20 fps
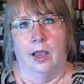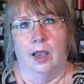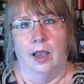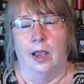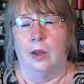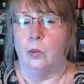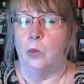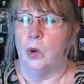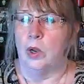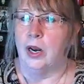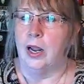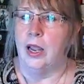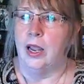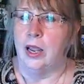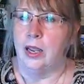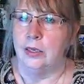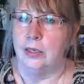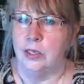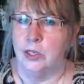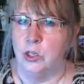And what I
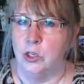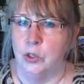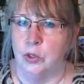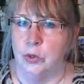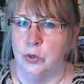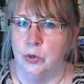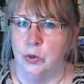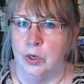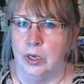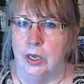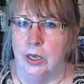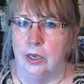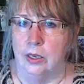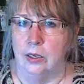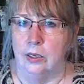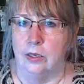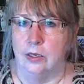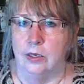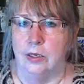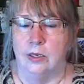had to do
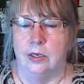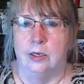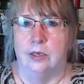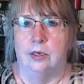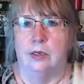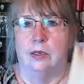is